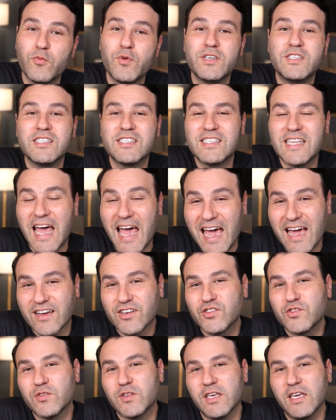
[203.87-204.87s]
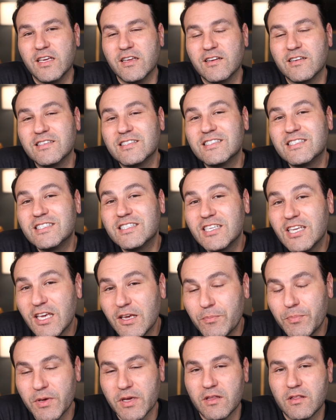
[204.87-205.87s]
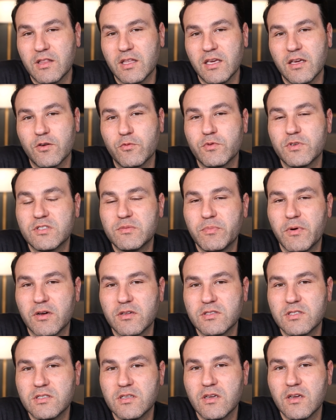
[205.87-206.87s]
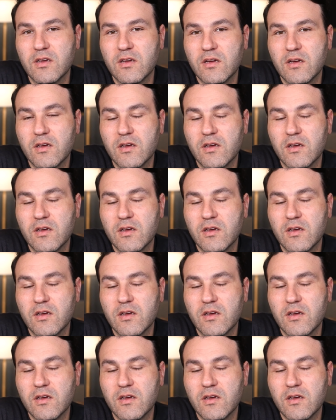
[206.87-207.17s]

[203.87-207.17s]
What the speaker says: which is actually typically a response